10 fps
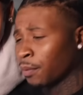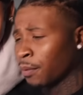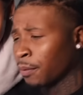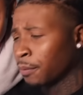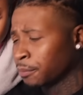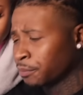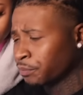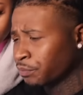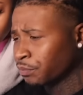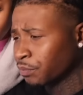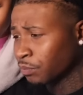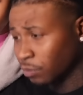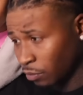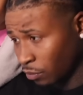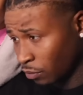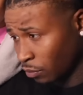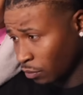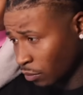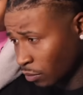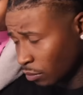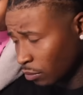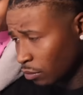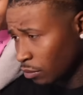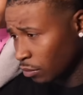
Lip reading: (silent)